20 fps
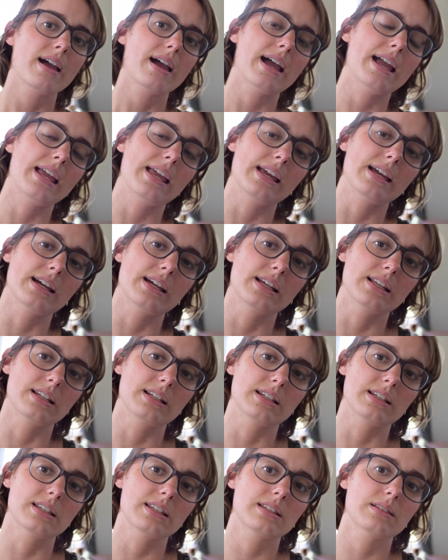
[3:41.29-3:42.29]

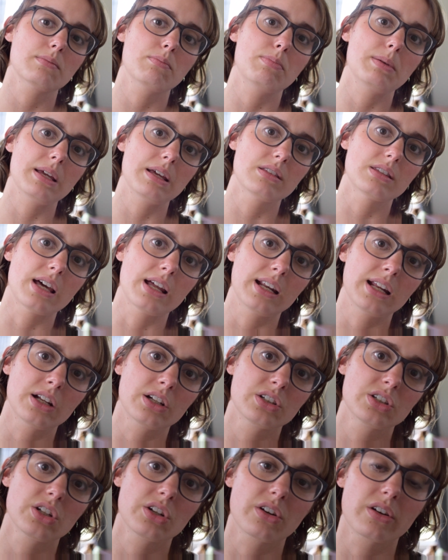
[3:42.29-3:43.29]
and be in that
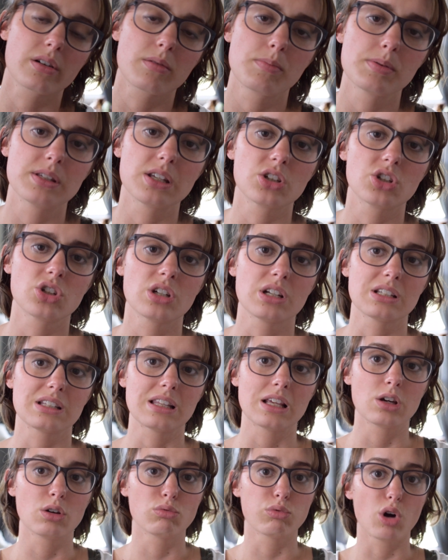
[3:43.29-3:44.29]
anterior position as
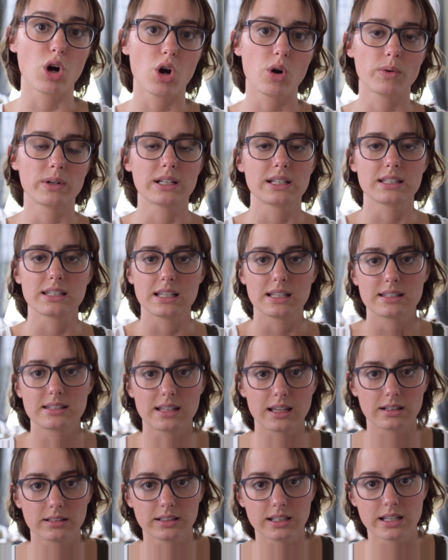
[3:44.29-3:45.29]
they grow and as they
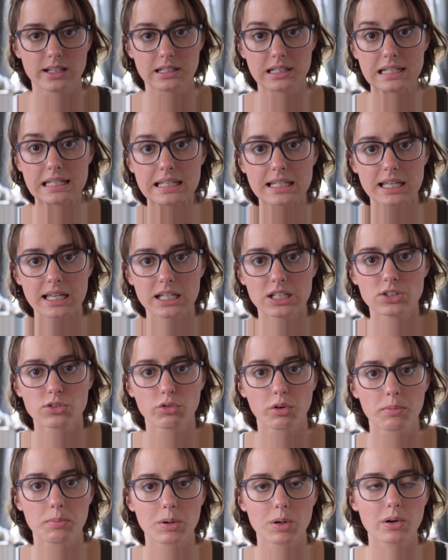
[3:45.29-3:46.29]
settle in and engage
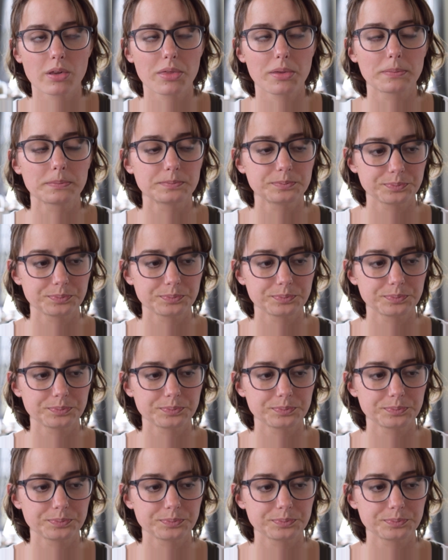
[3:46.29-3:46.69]
for birth.